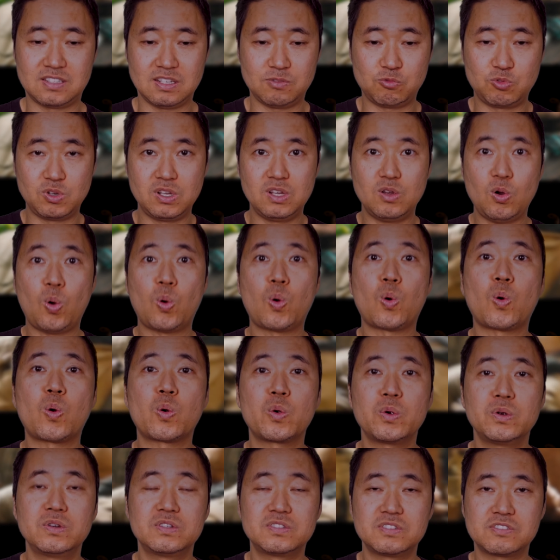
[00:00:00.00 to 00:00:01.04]
and we
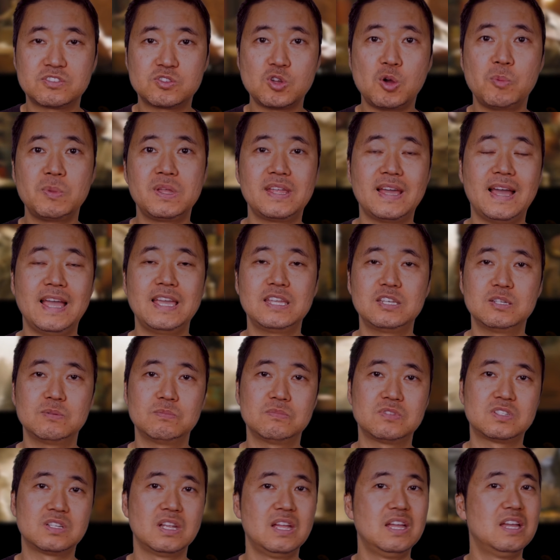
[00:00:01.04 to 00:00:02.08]
hoard so many
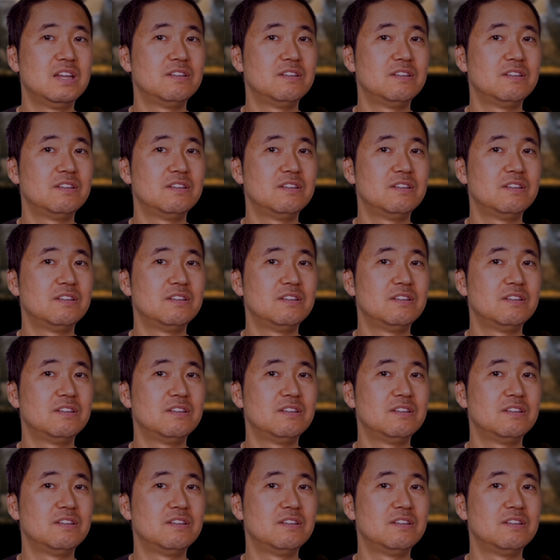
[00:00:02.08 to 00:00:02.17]
items,